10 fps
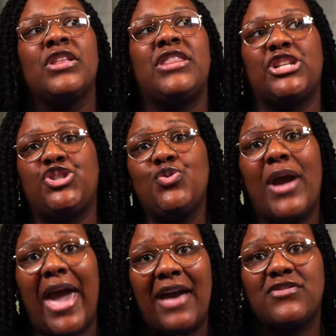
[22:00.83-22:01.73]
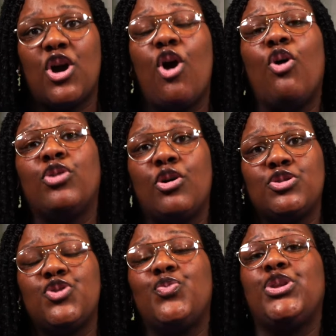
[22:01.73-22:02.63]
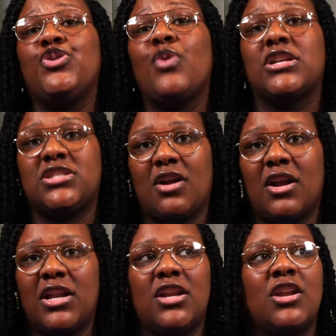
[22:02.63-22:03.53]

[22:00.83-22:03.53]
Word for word: that you have to hold on to when you are starting it.